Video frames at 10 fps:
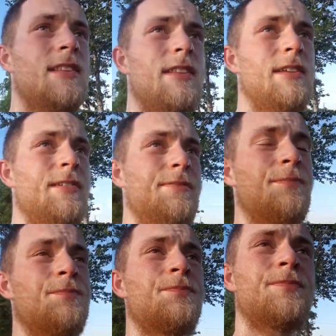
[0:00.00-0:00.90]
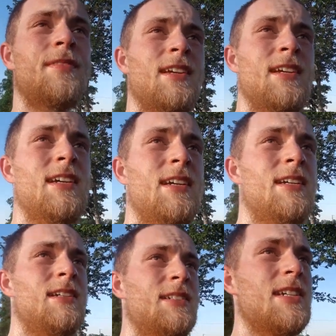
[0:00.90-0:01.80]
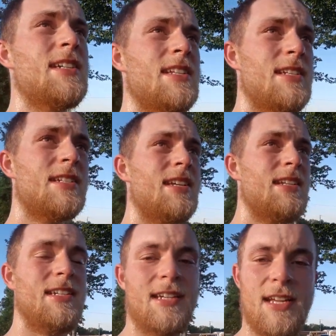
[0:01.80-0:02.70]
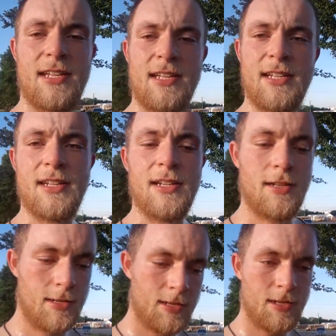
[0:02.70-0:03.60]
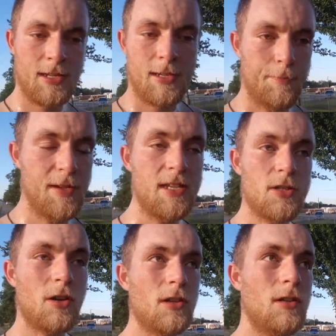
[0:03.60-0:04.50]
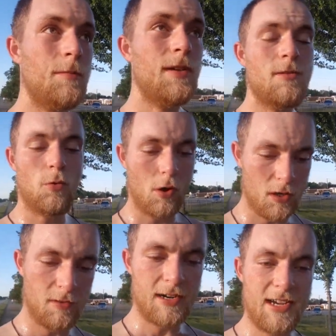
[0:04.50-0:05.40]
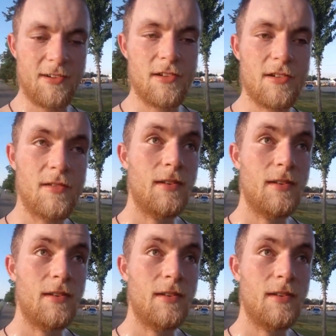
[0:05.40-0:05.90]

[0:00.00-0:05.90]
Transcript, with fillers: the just these things me talk me walking right now here